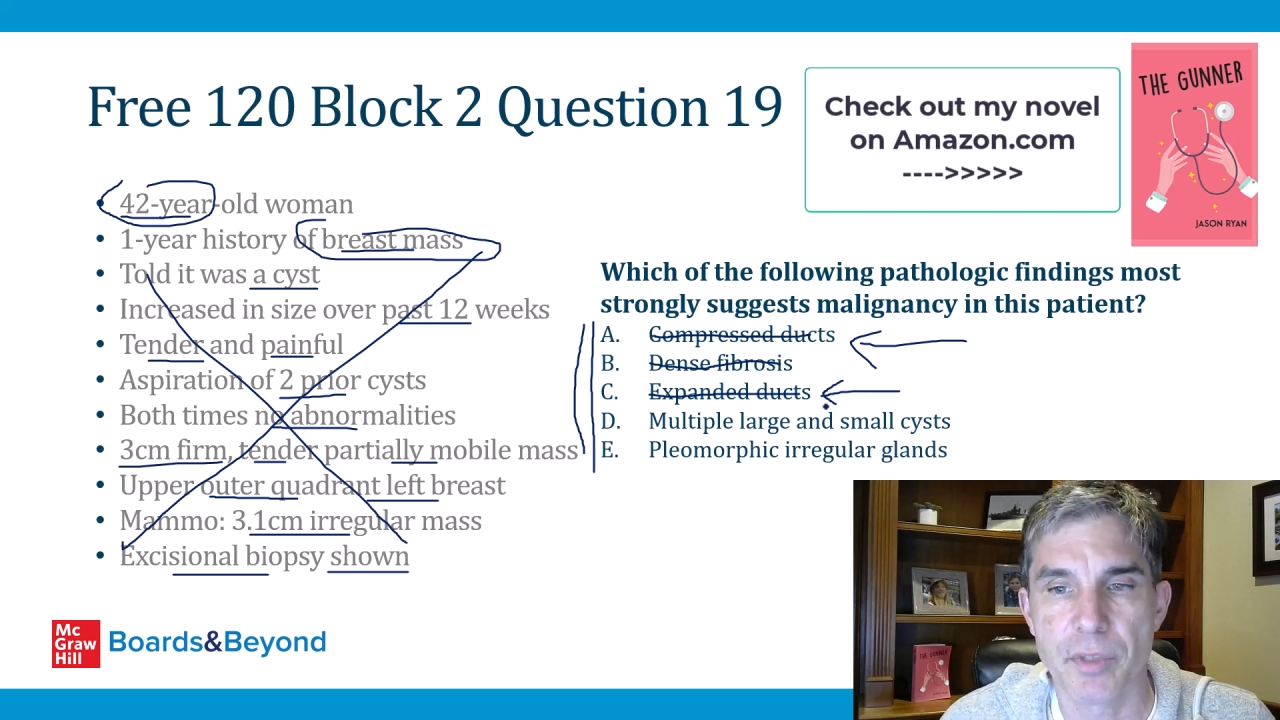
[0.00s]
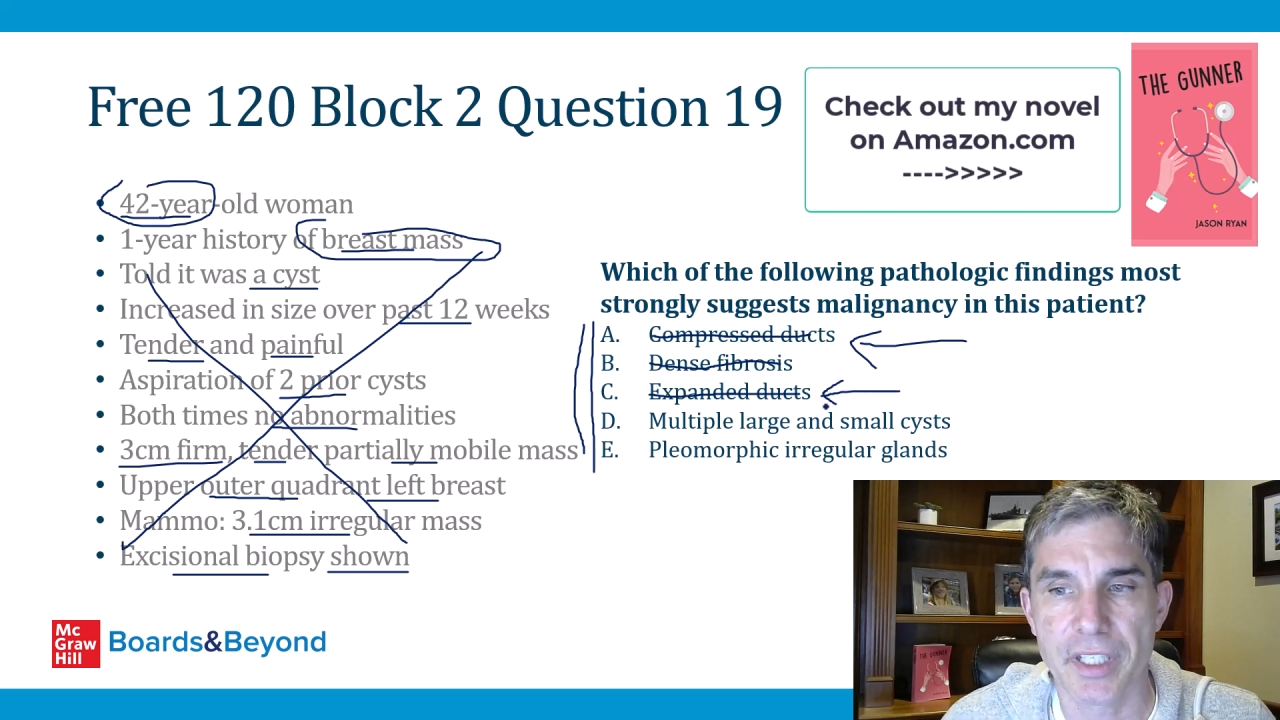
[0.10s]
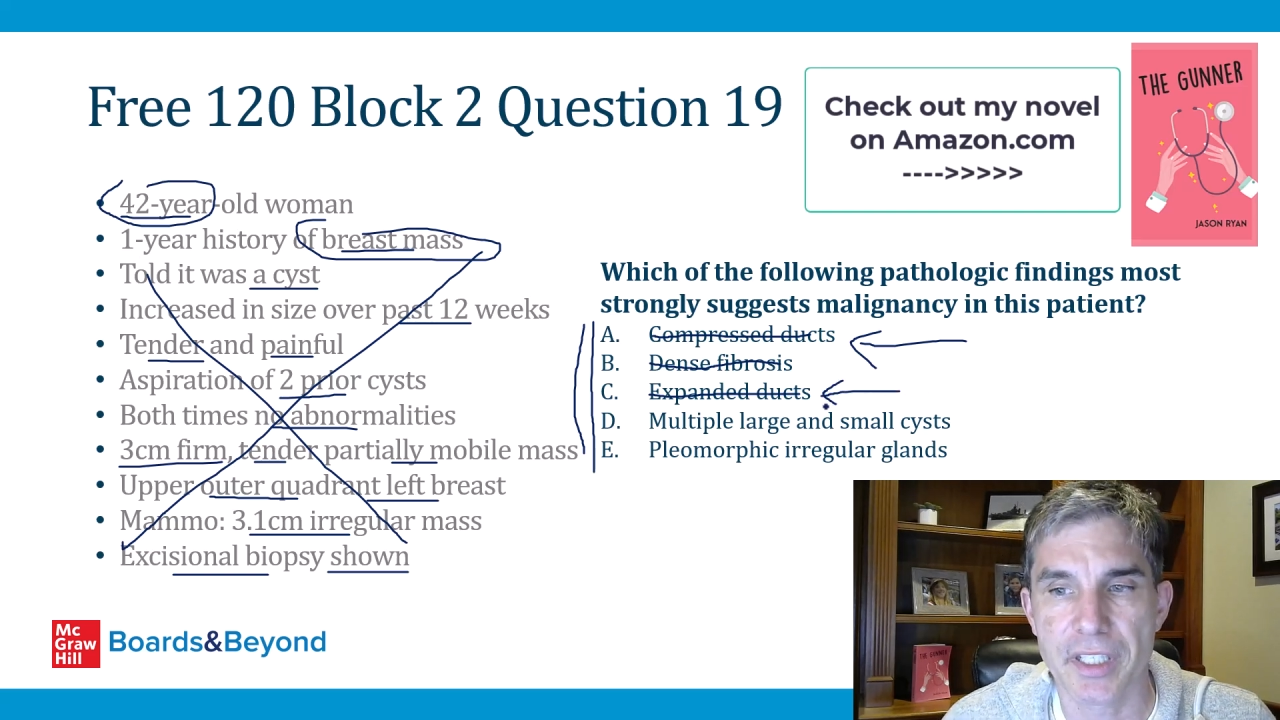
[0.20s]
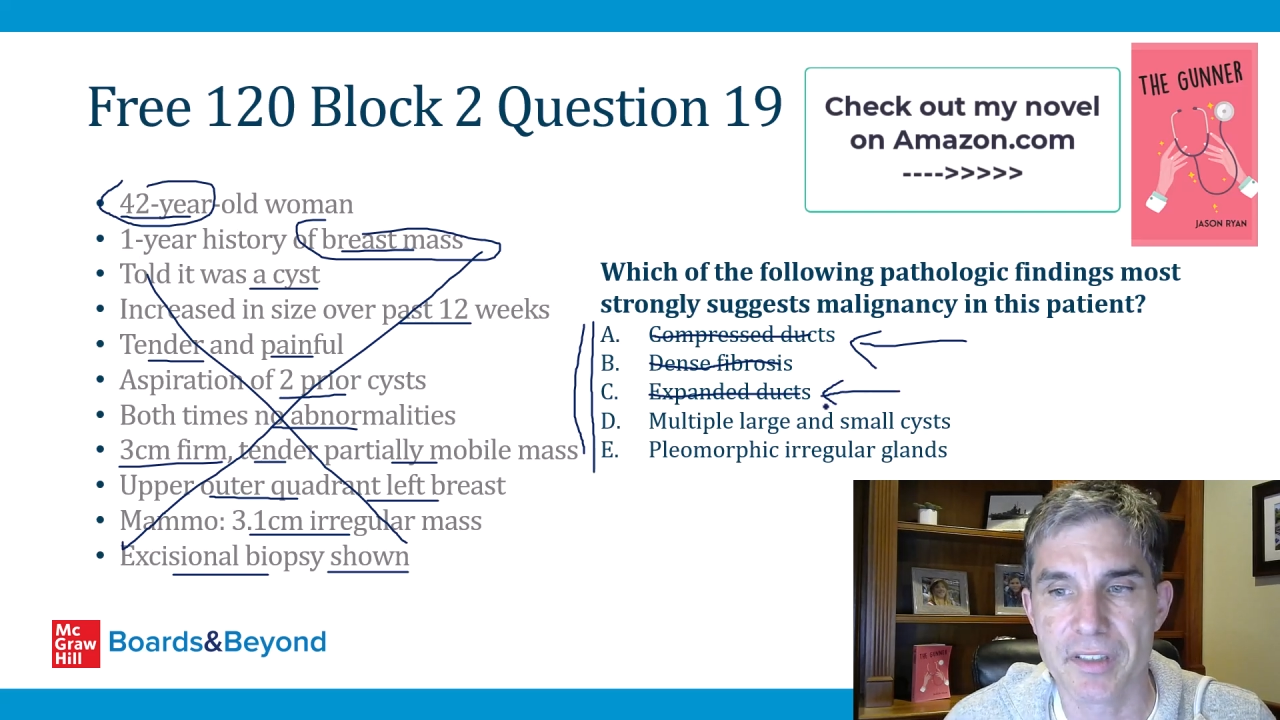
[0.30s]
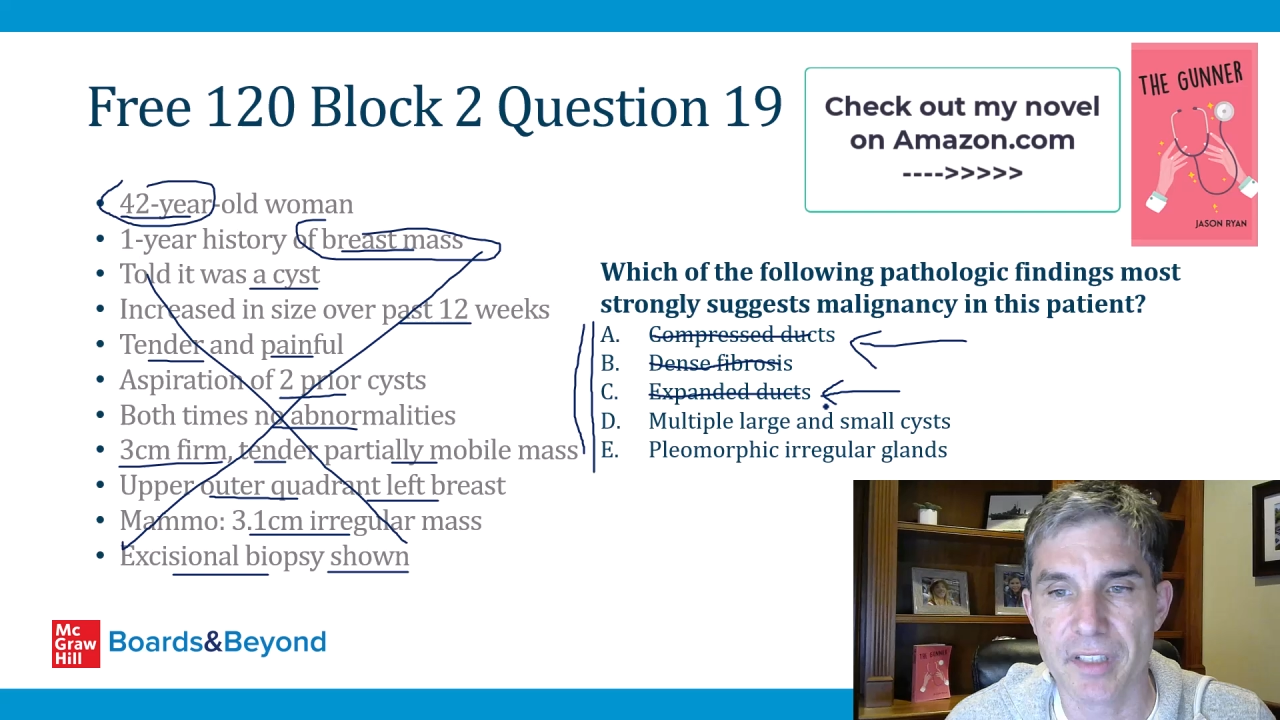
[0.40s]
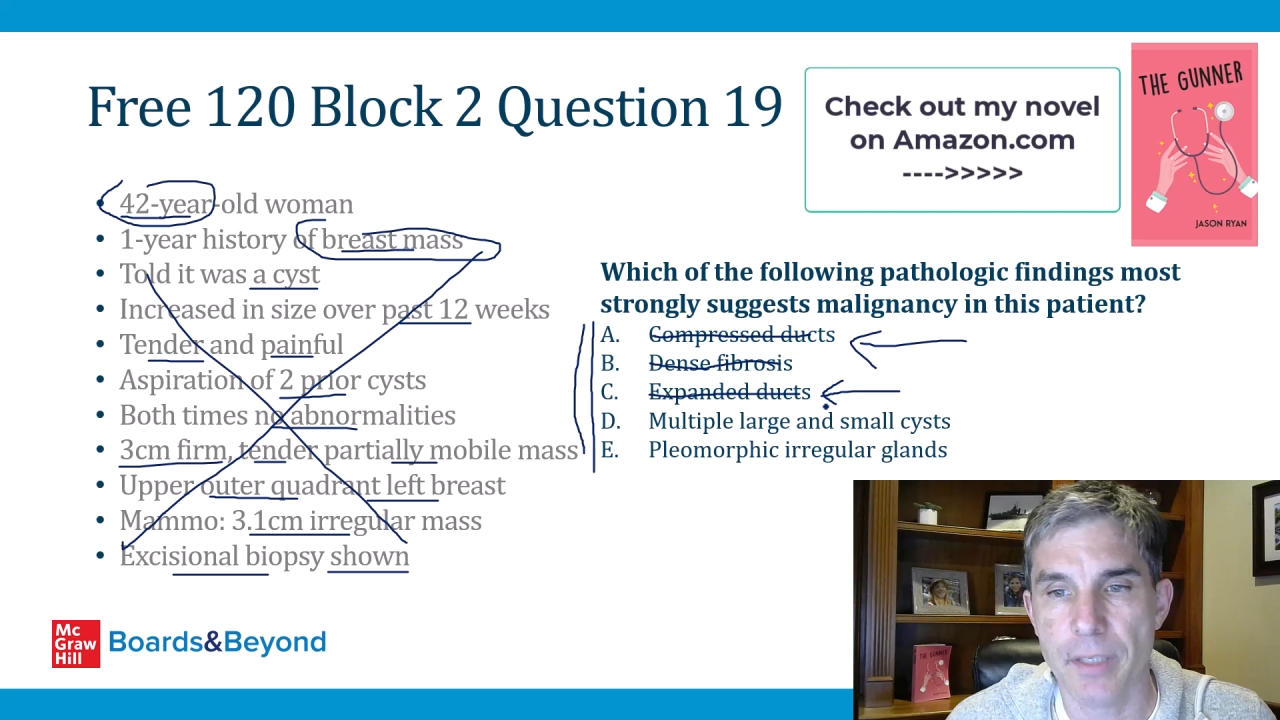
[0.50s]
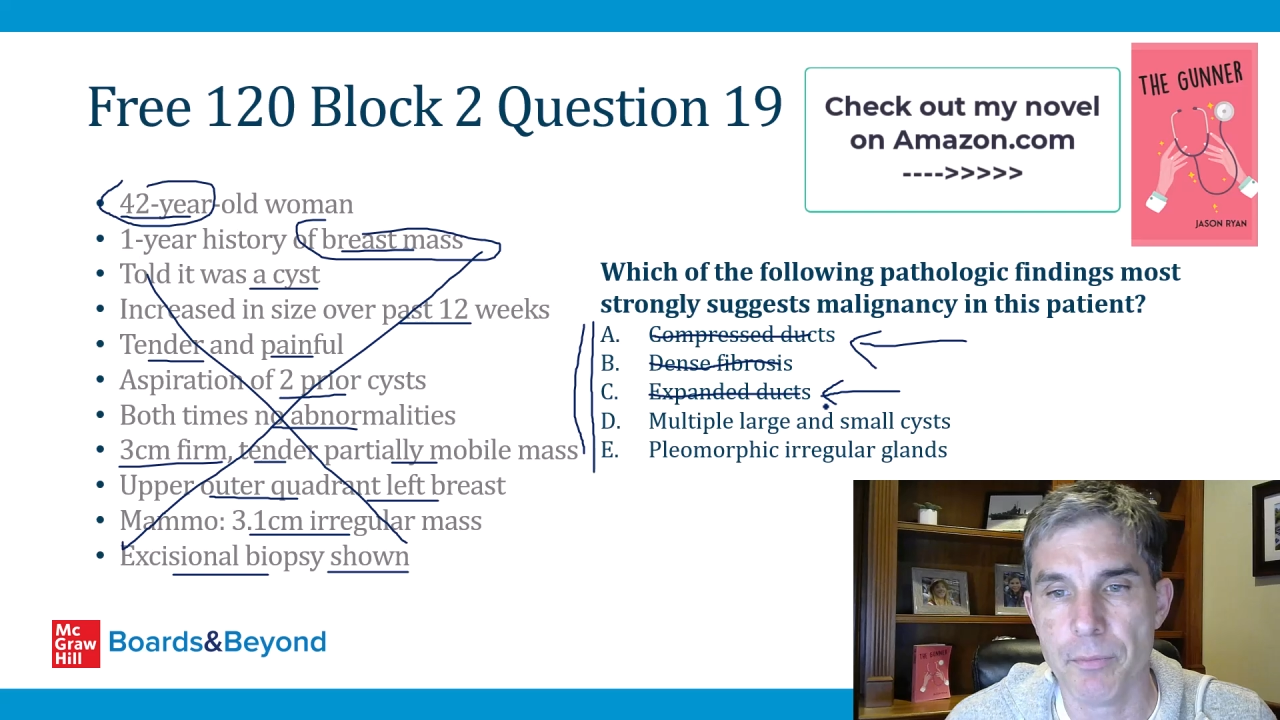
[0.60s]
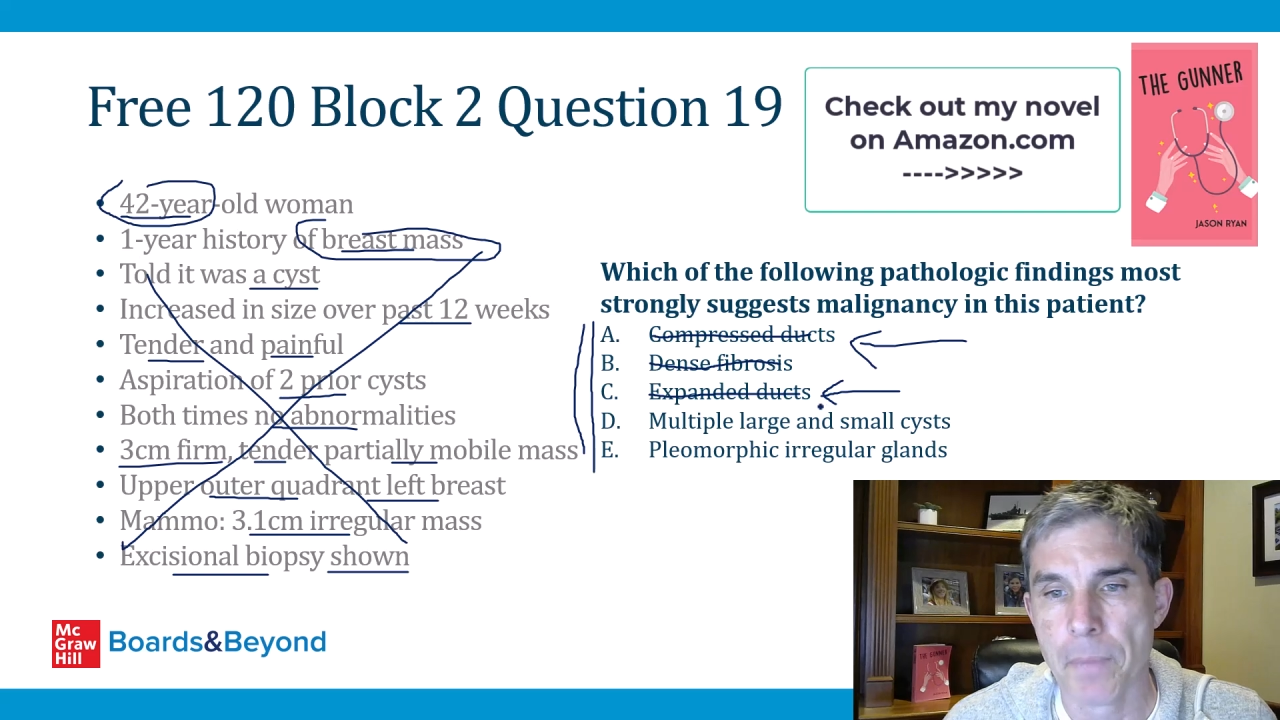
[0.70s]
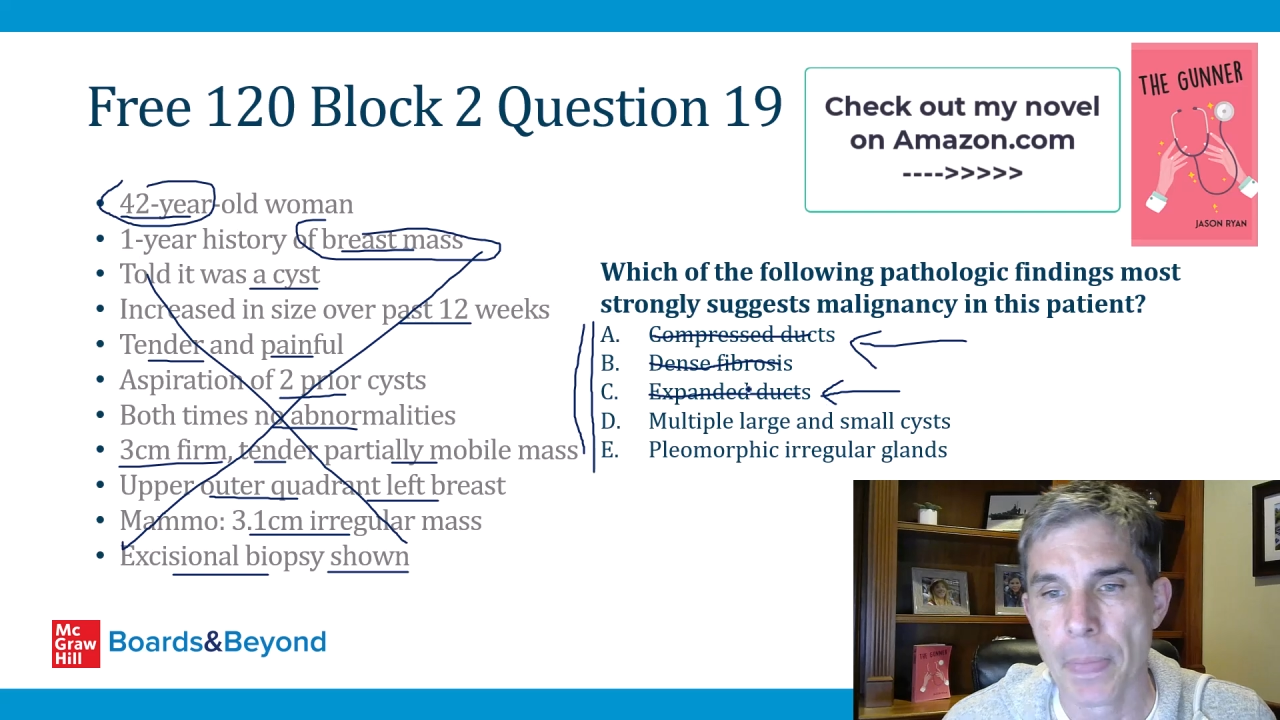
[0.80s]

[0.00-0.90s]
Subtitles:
malignancy.